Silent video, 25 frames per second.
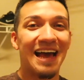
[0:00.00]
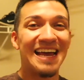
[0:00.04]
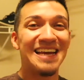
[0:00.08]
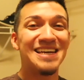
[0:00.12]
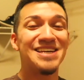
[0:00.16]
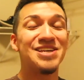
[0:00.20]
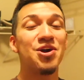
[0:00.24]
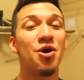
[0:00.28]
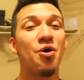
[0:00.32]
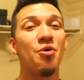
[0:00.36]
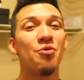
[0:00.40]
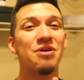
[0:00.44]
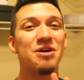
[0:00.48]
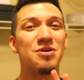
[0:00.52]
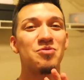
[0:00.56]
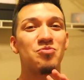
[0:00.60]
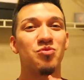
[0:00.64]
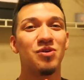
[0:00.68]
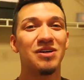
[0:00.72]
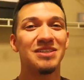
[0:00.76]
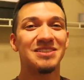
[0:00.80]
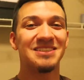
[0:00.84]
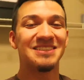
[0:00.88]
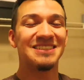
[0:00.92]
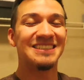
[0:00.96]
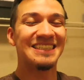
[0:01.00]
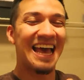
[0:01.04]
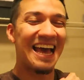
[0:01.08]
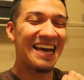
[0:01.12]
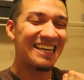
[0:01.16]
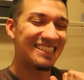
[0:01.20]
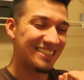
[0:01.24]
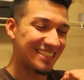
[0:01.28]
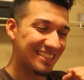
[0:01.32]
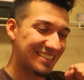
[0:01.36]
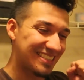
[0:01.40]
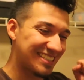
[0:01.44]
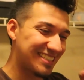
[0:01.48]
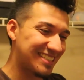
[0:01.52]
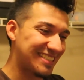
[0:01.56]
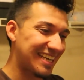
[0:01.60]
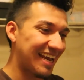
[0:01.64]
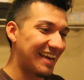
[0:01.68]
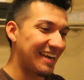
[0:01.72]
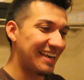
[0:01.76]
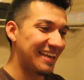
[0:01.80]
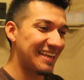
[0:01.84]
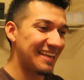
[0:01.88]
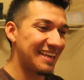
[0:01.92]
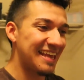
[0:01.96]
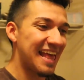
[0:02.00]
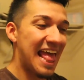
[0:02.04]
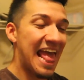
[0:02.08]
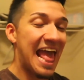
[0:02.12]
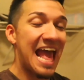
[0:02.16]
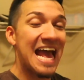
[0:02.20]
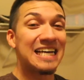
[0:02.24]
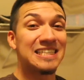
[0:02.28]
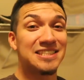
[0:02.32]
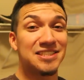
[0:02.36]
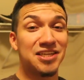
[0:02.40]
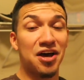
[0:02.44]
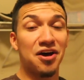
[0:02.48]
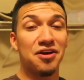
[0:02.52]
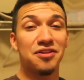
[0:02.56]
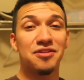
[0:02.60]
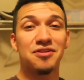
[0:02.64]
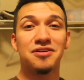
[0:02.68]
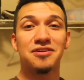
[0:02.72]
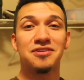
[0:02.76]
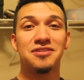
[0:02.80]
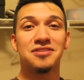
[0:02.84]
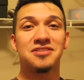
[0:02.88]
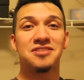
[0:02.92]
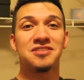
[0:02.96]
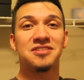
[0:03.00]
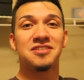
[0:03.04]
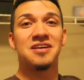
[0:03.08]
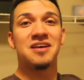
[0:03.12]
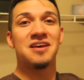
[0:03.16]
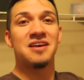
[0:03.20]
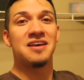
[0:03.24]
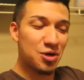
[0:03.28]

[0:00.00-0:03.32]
I know it wasn't as exciting as others.